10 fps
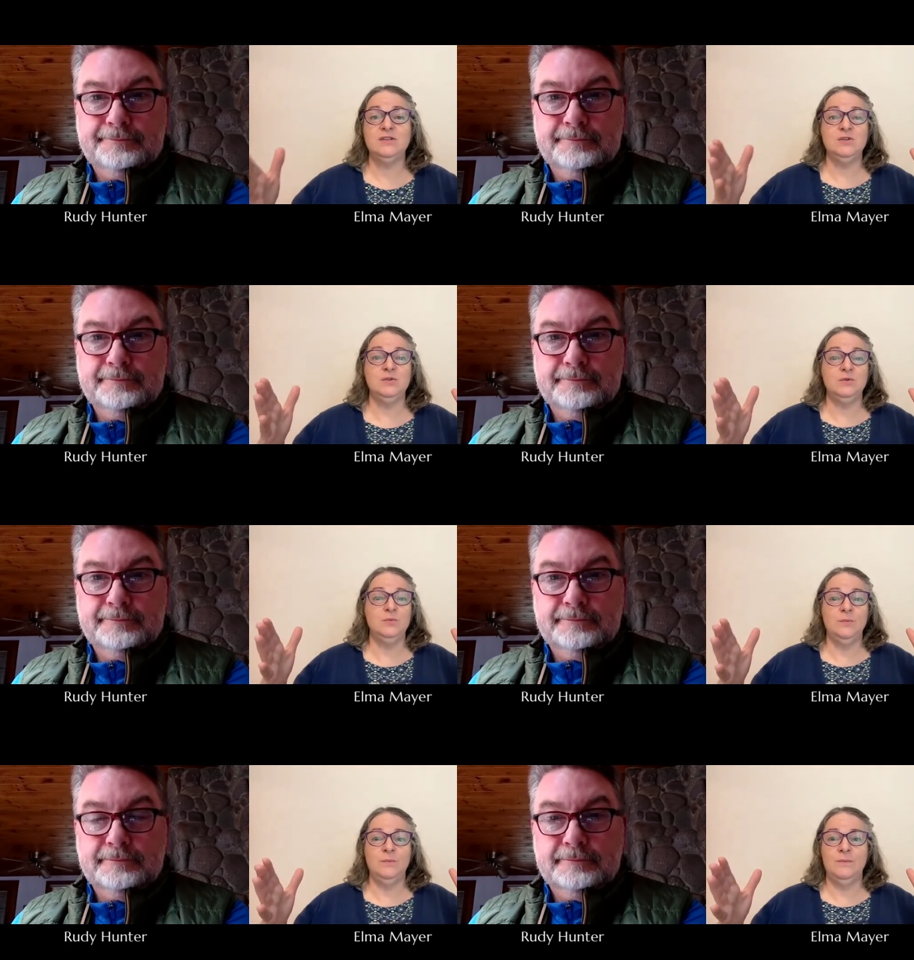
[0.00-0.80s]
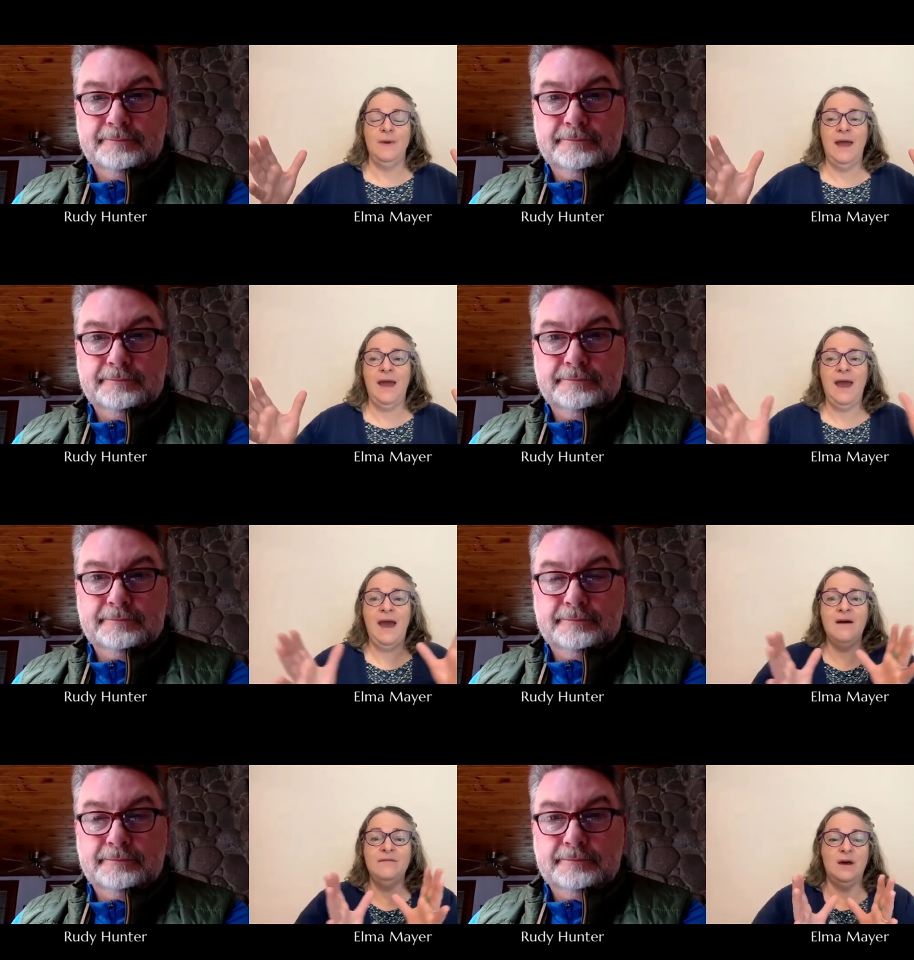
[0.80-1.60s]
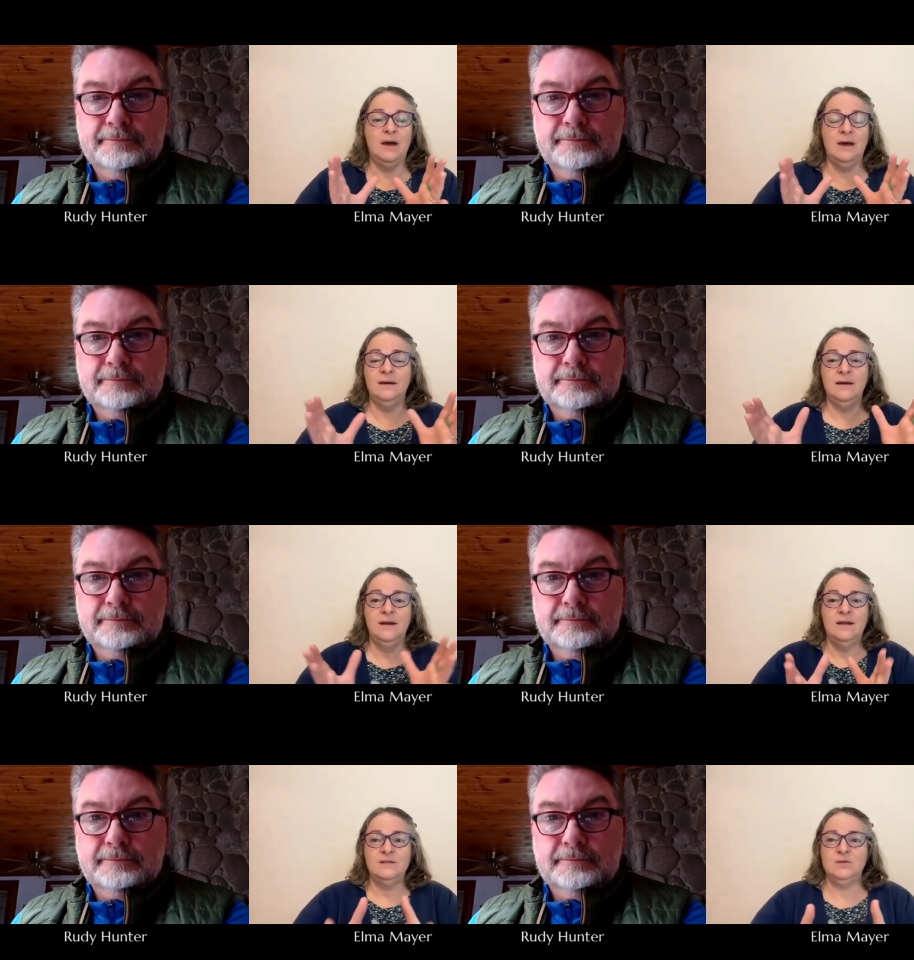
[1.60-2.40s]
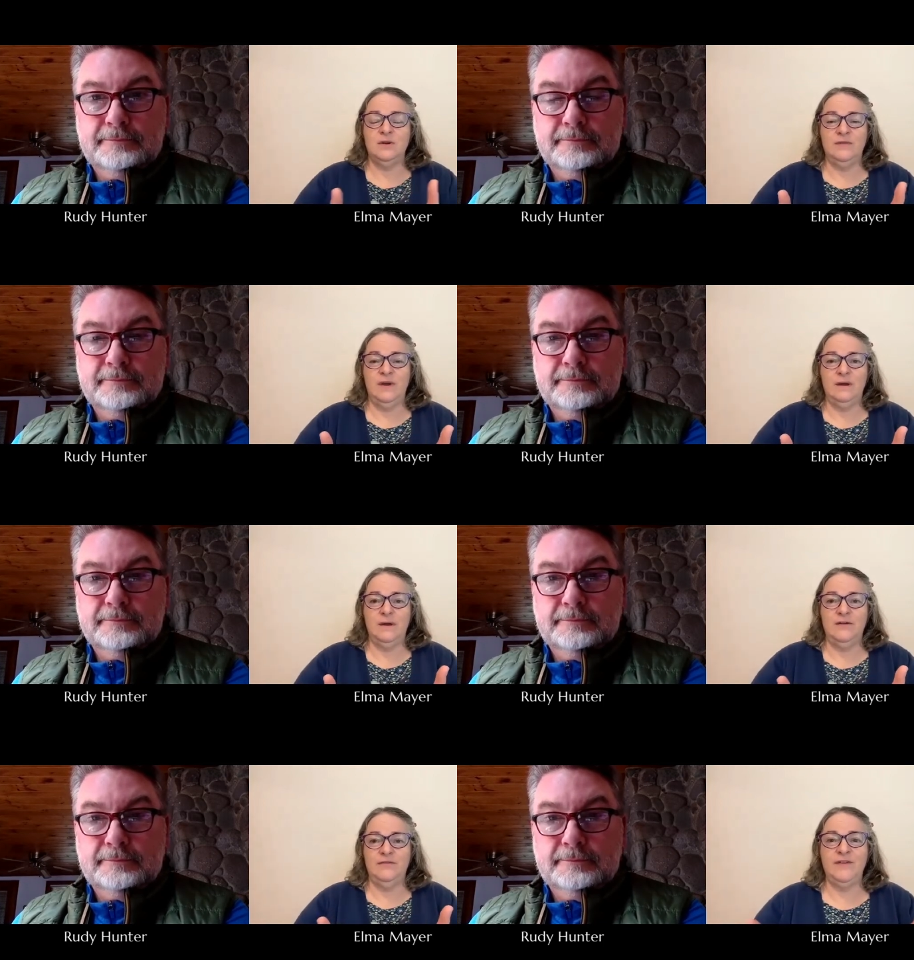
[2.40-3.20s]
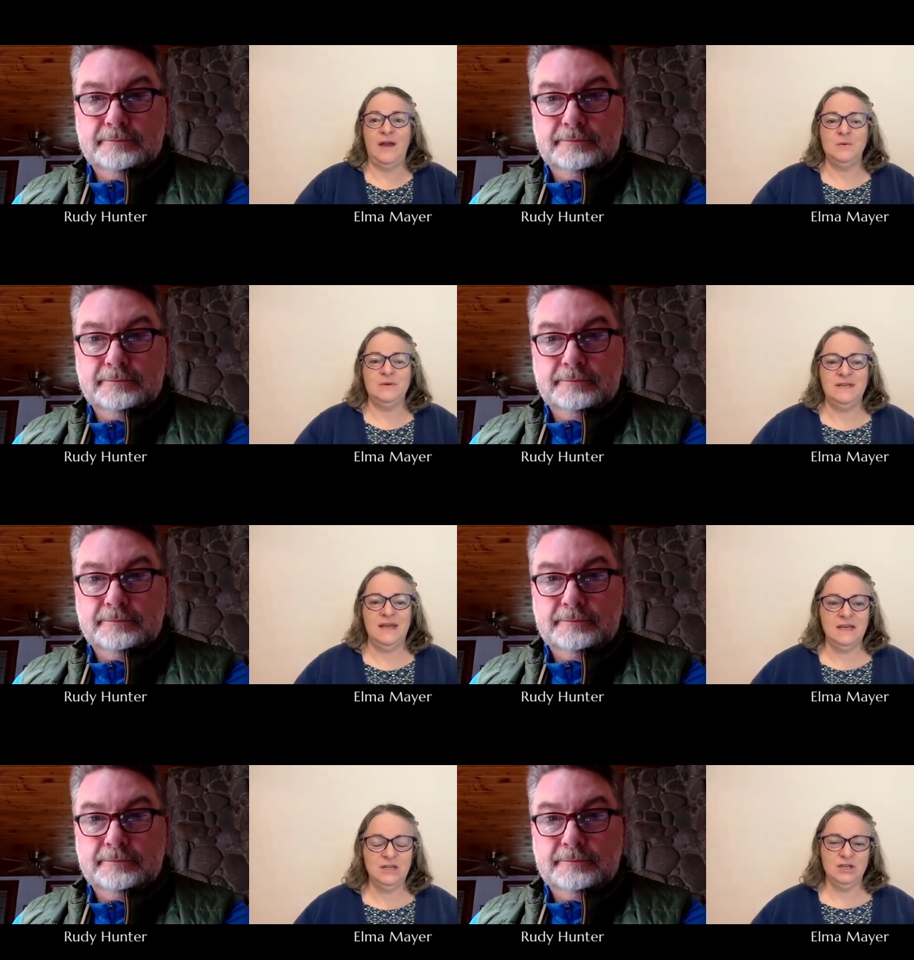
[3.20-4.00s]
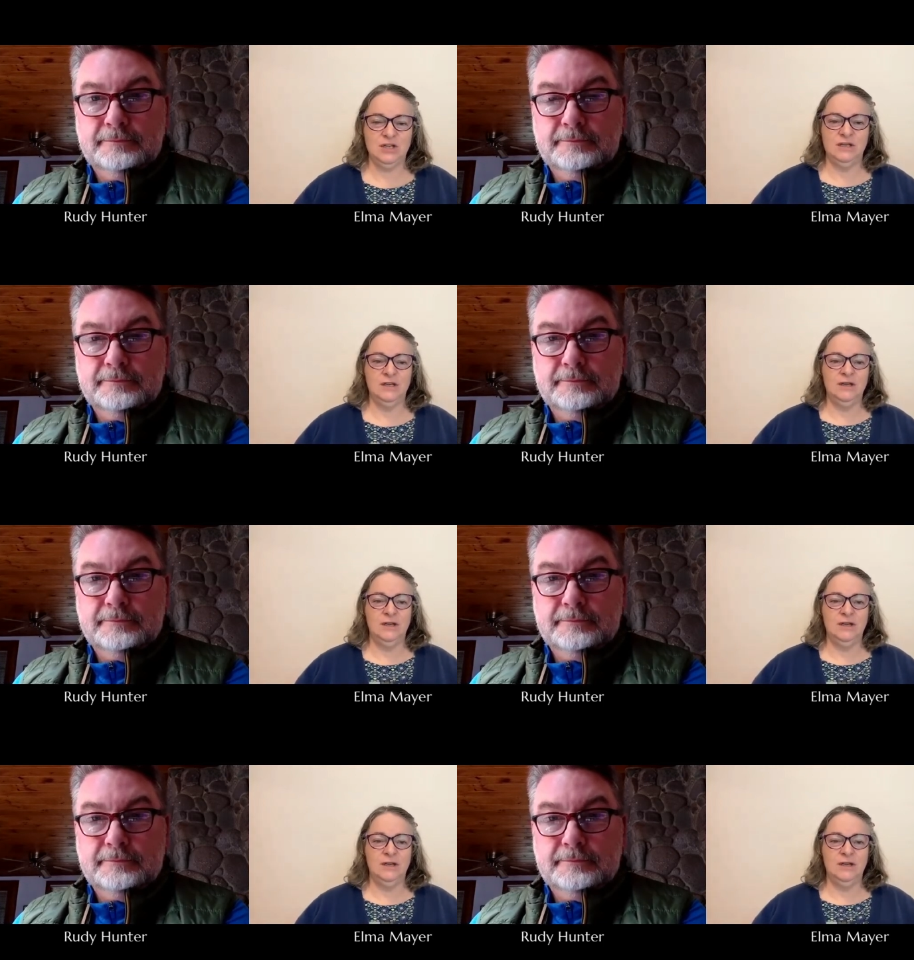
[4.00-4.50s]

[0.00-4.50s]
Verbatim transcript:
Speaker 1: to have a sort of a, a foundation